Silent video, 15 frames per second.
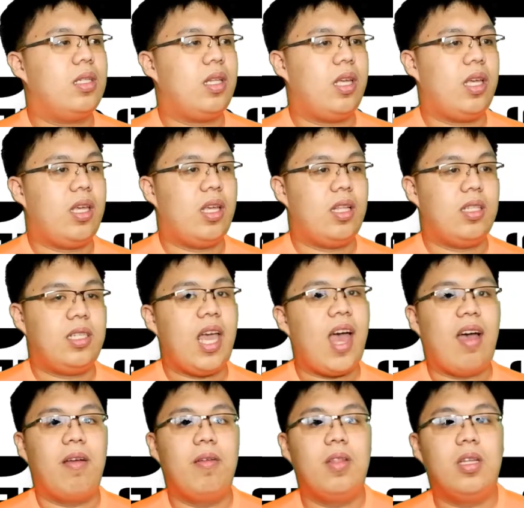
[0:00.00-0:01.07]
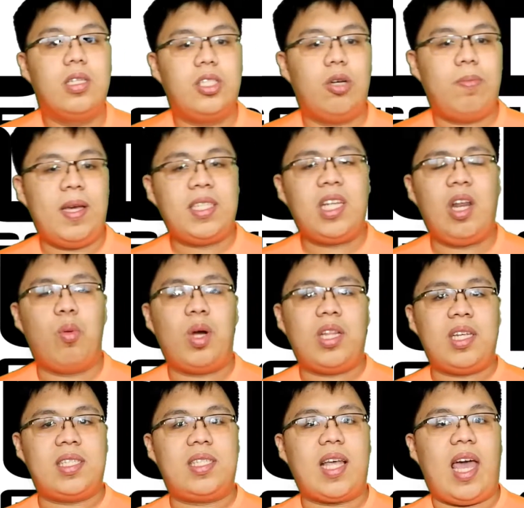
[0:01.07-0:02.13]
And yeah, so basically, what
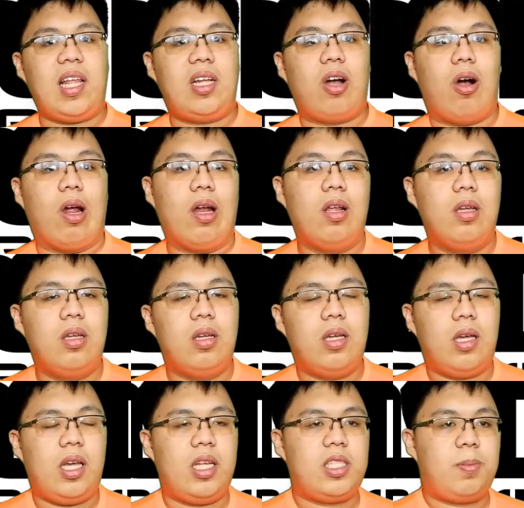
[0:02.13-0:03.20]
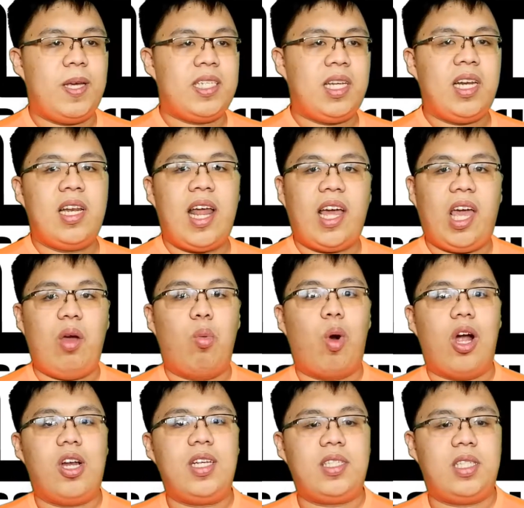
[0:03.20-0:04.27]
is Sidecar? It's basically like a
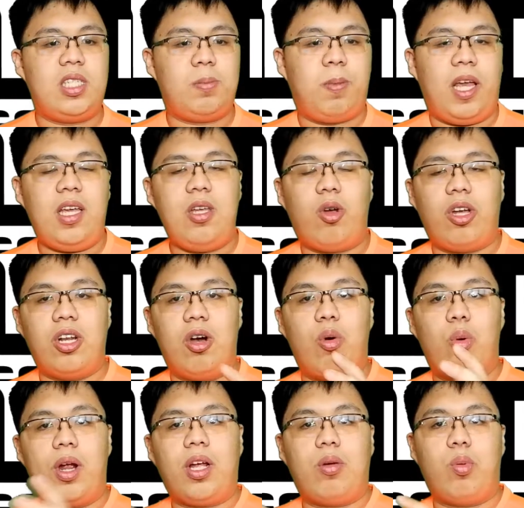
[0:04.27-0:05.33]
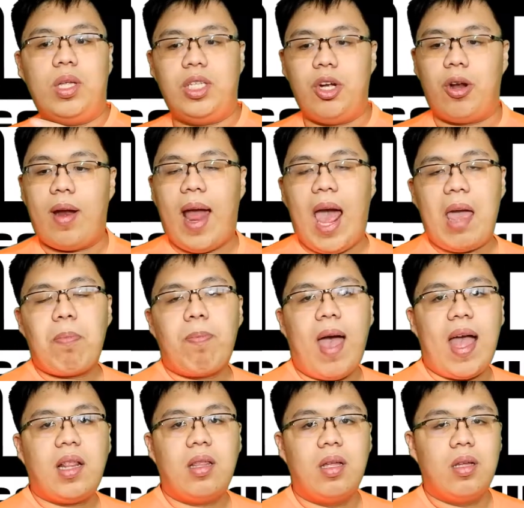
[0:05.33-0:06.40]
wireless display. You can now work with your
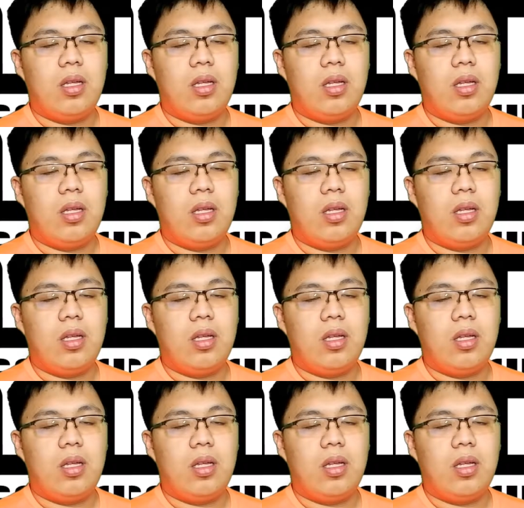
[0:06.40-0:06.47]
iPad